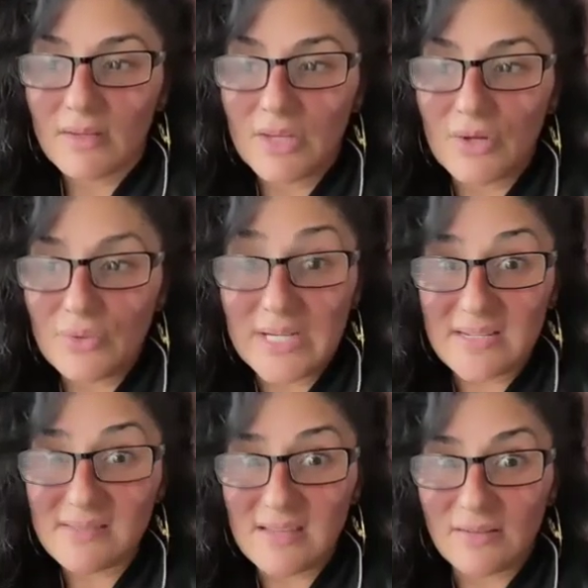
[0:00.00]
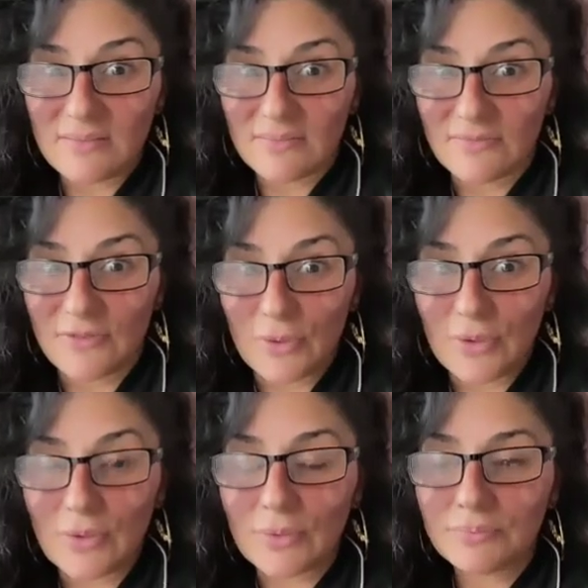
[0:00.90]
you know, dancing for
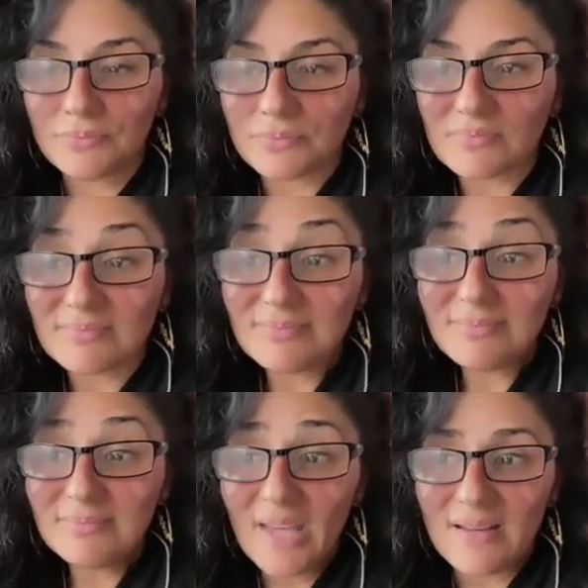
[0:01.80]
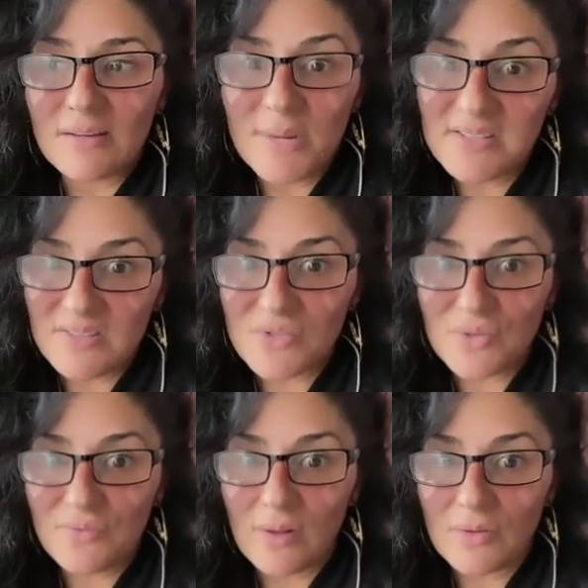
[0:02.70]
her. And my
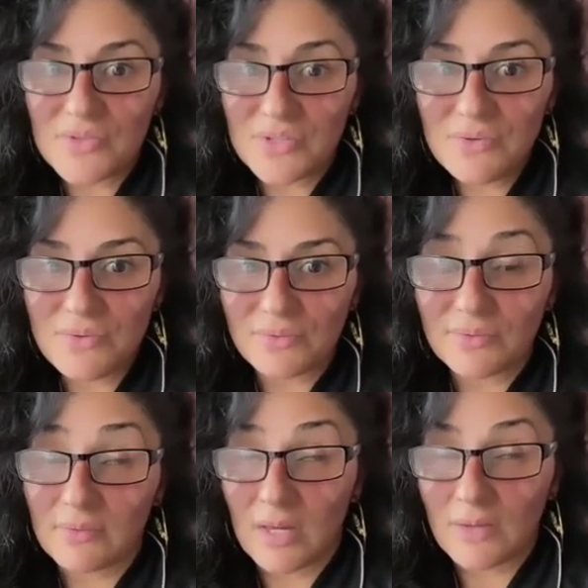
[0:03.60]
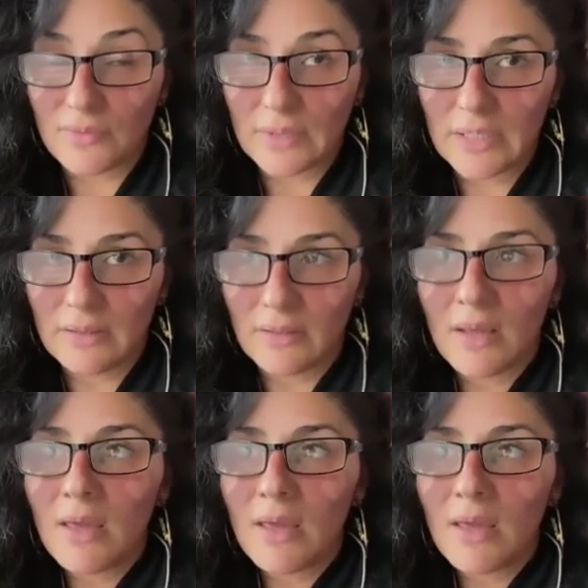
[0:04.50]
sister followed suit, thankfully.